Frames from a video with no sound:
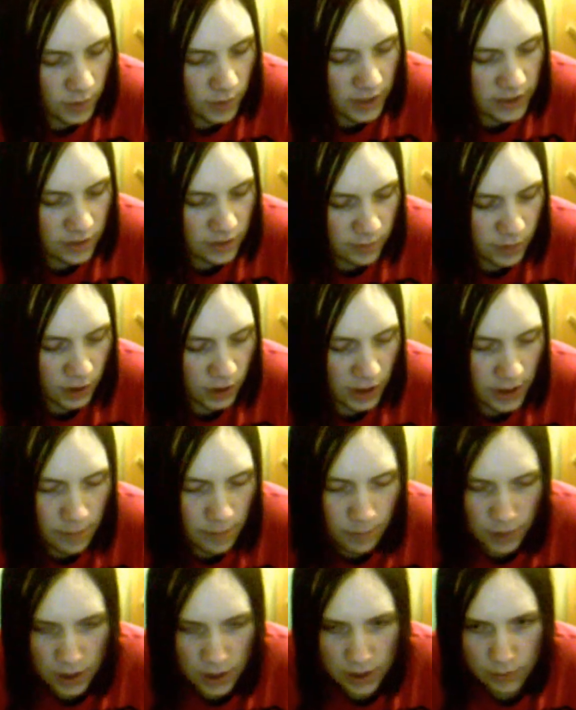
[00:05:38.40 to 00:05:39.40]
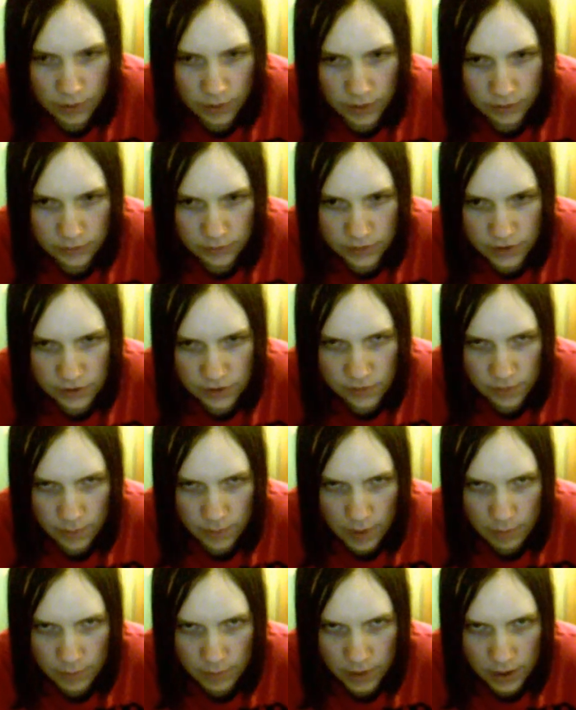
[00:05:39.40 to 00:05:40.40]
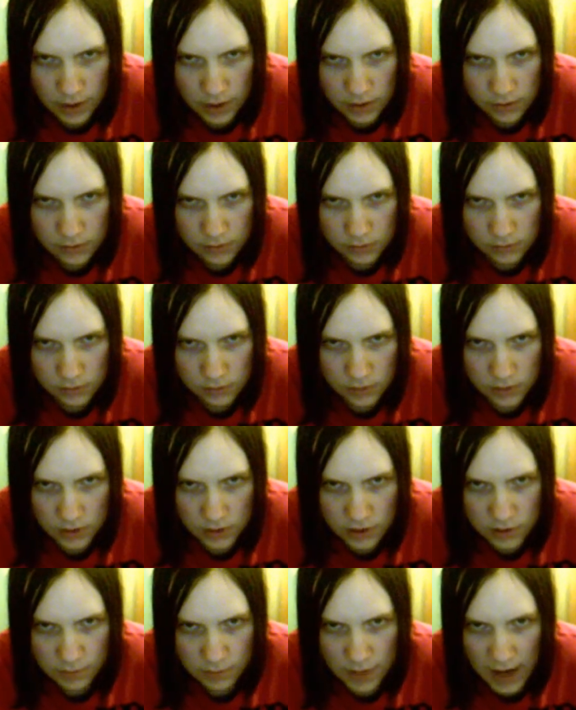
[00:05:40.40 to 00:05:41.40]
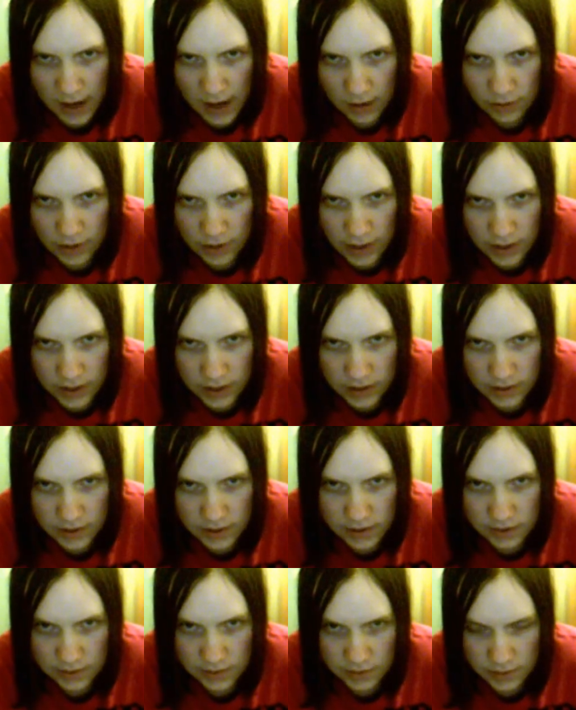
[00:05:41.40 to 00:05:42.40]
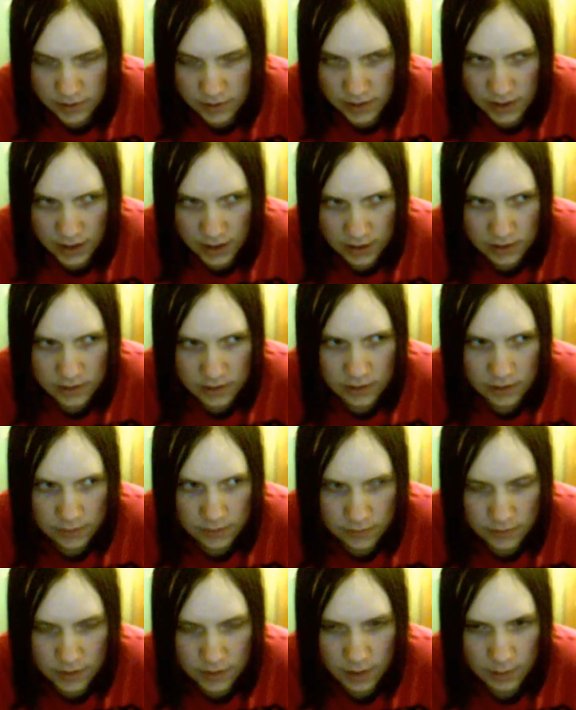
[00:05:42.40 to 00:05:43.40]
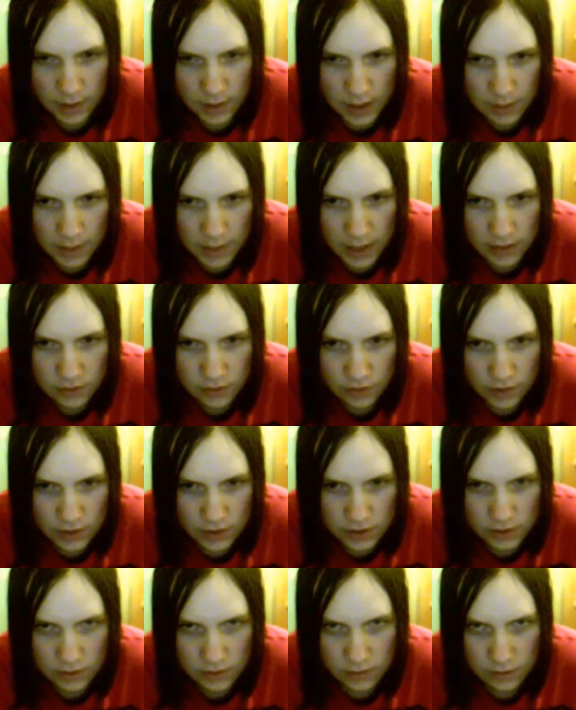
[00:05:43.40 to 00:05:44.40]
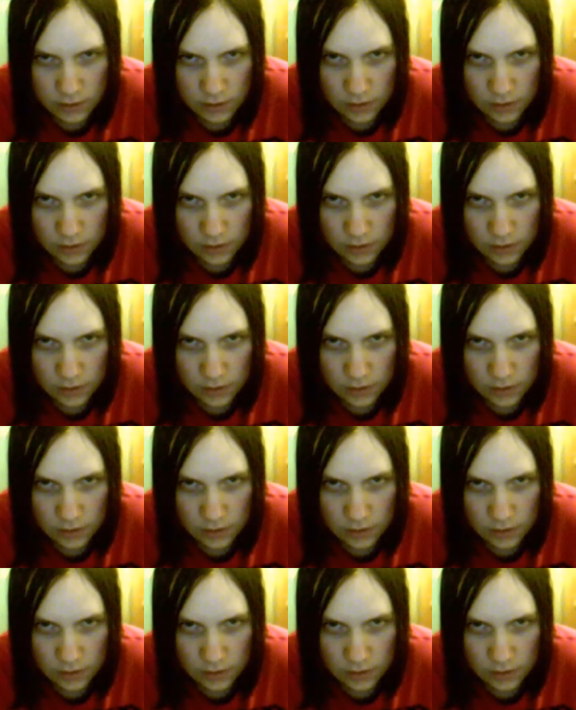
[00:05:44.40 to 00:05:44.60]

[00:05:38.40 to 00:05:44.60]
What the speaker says: Bite the bullet and buy one. Just remember, to power it, it's 6 AA batteries.